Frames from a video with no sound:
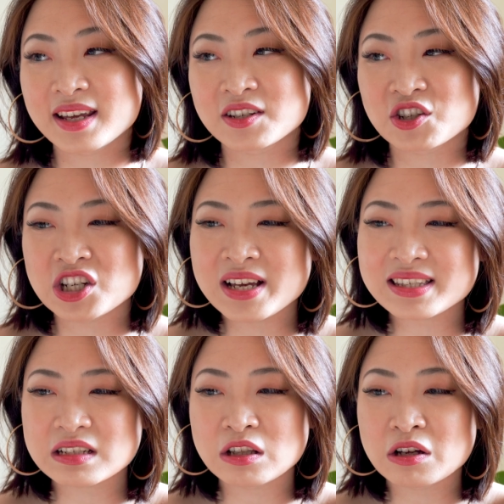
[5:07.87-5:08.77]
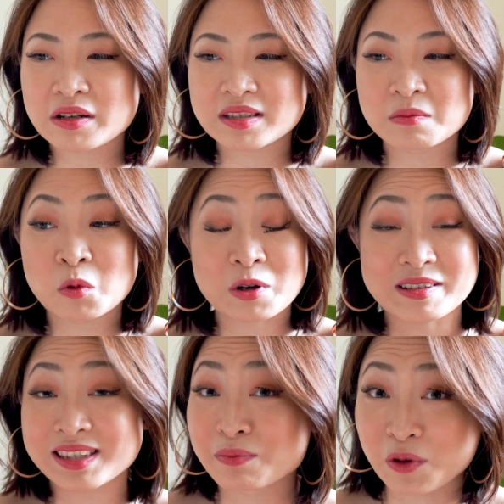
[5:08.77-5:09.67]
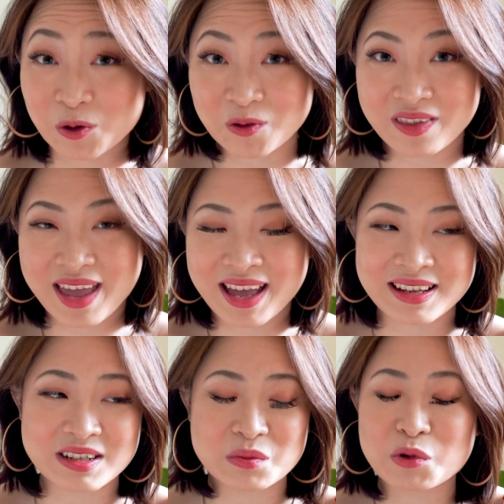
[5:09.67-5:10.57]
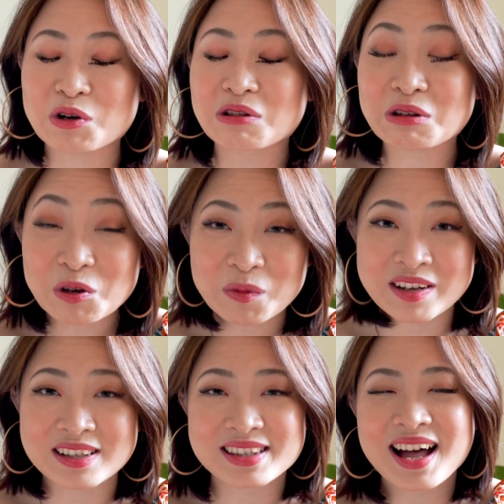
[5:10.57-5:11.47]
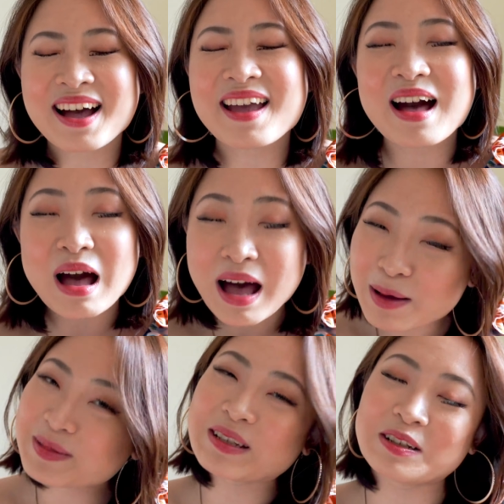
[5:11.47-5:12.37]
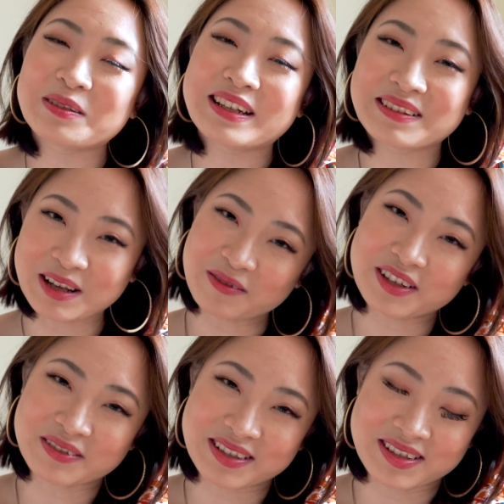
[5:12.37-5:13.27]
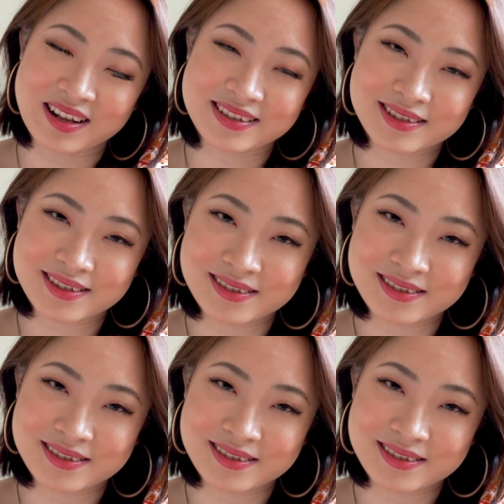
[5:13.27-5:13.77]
it just looks more smooth and more luminous. I absolutely love the results.